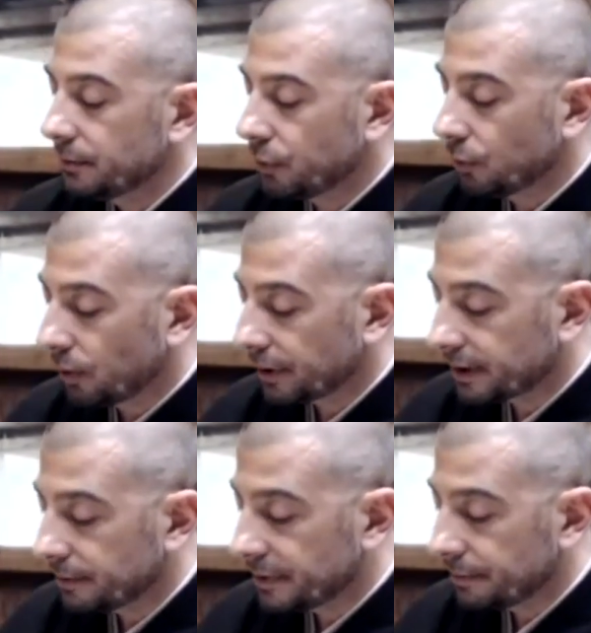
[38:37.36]
But what
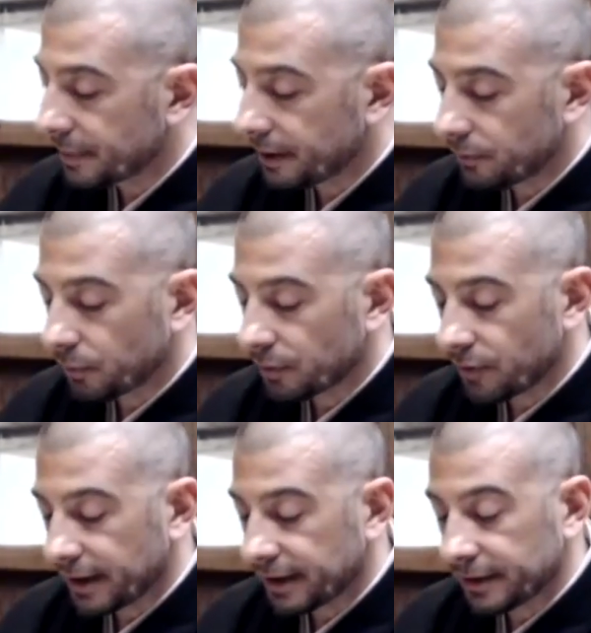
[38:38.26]
can be met with
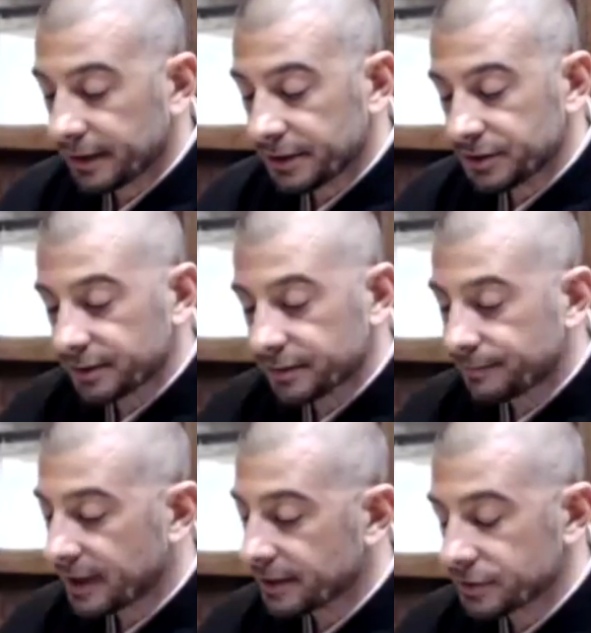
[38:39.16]
recognition
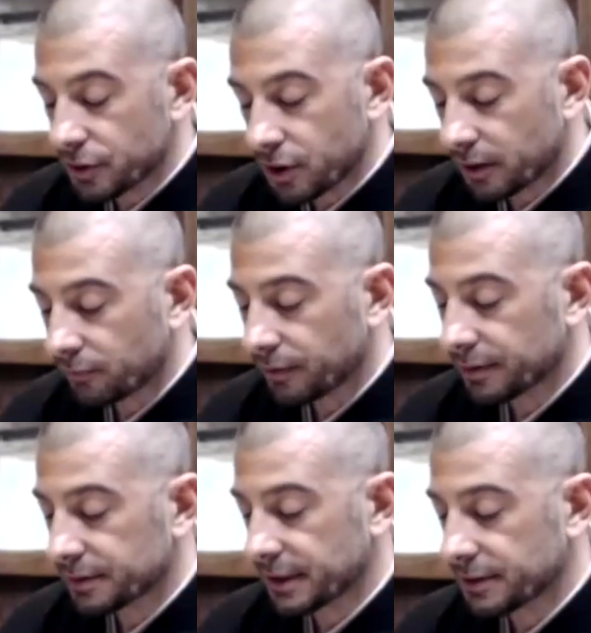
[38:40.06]
is not
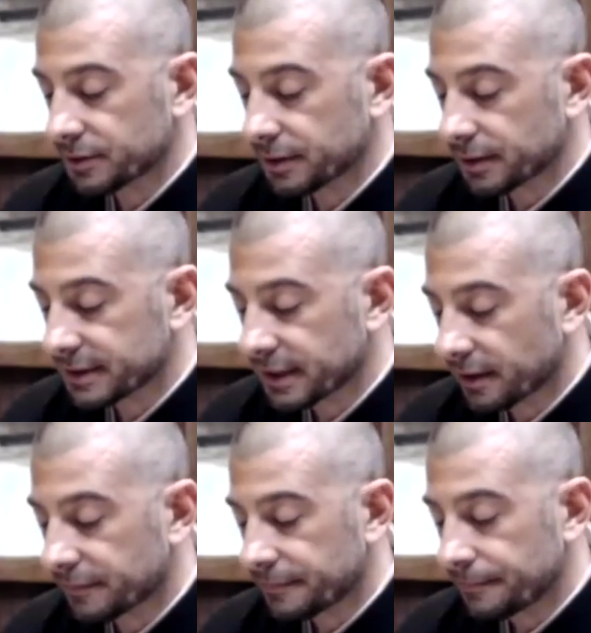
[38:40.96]
realization itself,